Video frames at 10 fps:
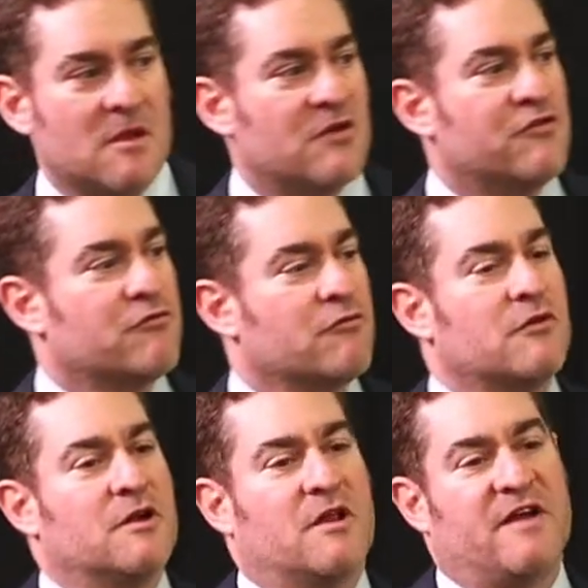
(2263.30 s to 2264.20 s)

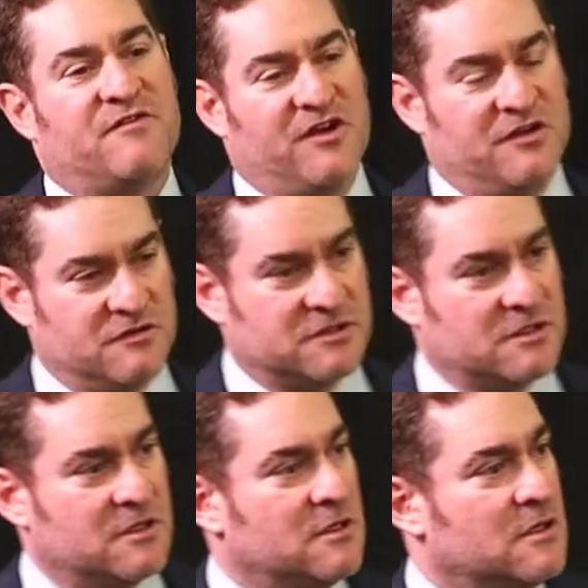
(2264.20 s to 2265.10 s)
Truly life changers.
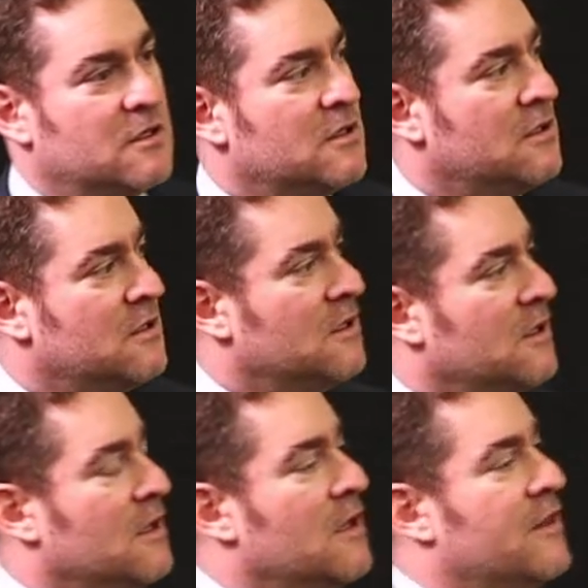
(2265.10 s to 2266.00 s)

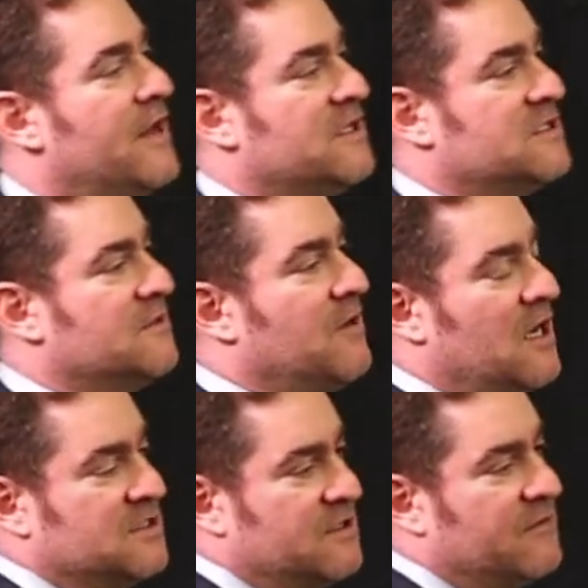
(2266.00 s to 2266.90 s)
That's the
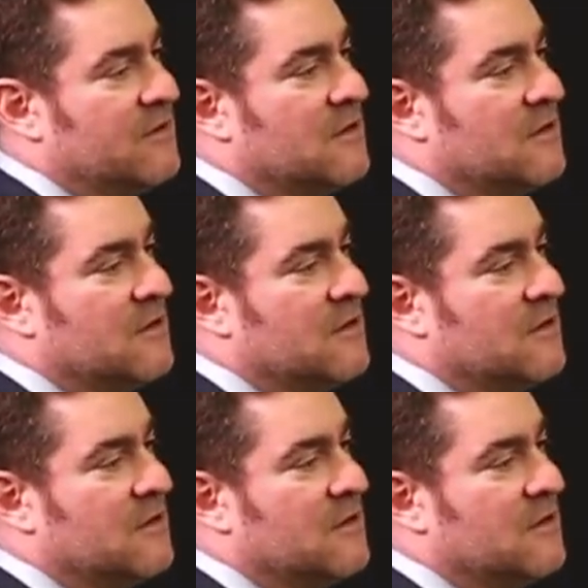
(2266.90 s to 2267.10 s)
positive.